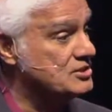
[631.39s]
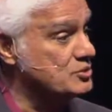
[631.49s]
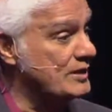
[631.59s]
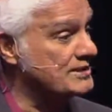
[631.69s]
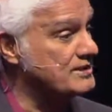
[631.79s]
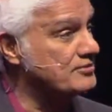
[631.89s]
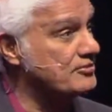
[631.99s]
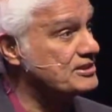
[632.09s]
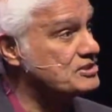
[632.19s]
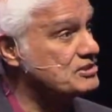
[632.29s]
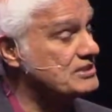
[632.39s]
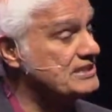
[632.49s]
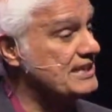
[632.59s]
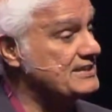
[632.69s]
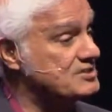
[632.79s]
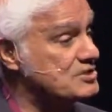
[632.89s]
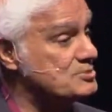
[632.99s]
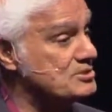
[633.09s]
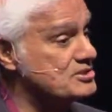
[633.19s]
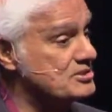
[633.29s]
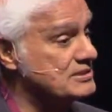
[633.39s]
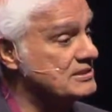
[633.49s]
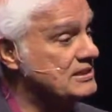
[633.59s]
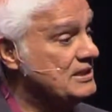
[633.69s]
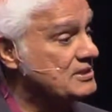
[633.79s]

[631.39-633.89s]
To added affliction he addeth his mercy.